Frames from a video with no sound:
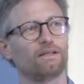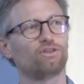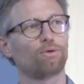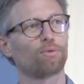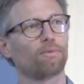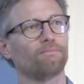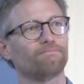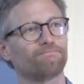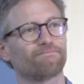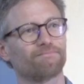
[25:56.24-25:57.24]
Little problem,
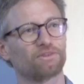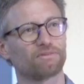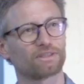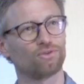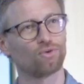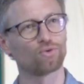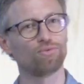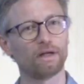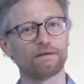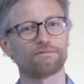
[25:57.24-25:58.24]
because there's no
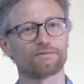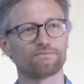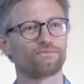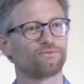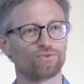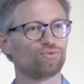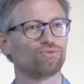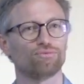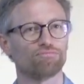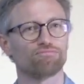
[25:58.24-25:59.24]
room left
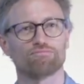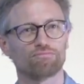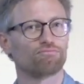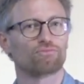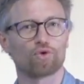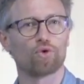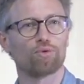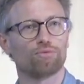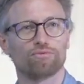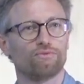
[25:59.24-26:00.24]
to
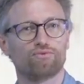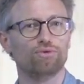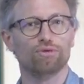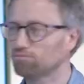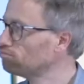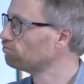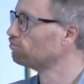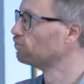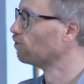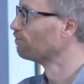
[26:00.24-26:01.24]
grow food,
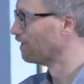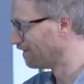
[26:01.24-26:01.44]
you know.